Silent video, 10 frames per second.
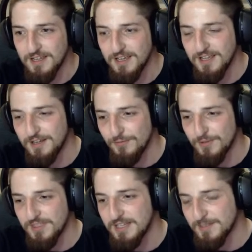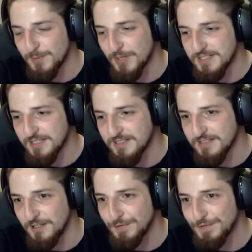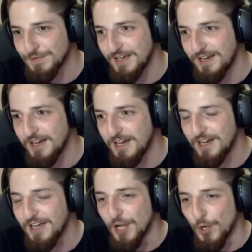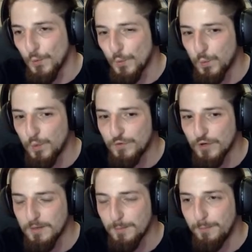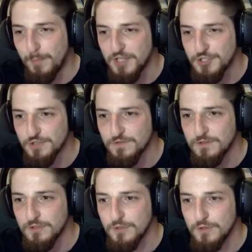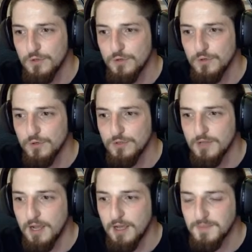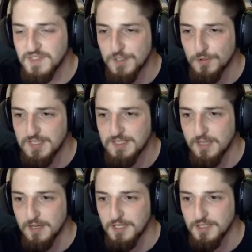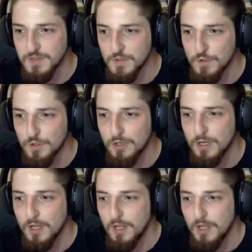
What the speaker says: Enough with that depressing stuff. We've got a bunch of new series starting soon.